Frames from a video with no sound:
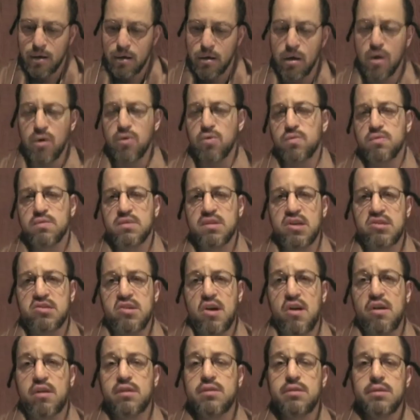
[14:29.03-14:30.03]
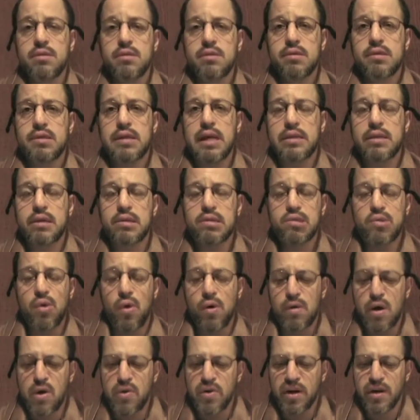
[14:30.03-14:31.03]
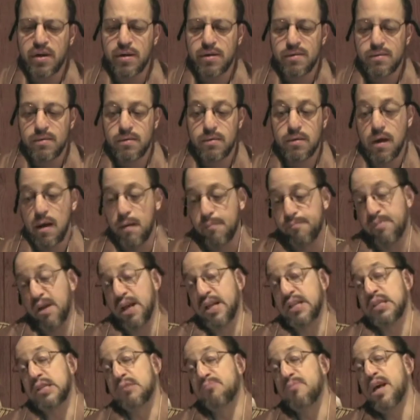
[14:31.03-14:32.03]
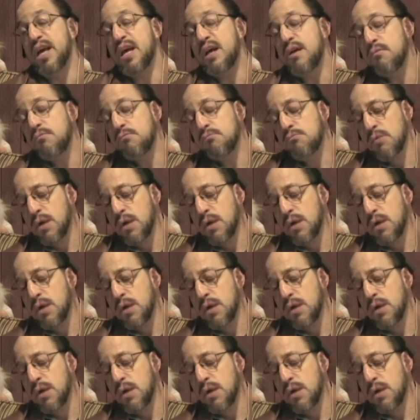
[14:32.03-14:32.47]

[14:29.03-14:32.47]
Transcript: "Who, the turtle?" said the store owner. "Beats me.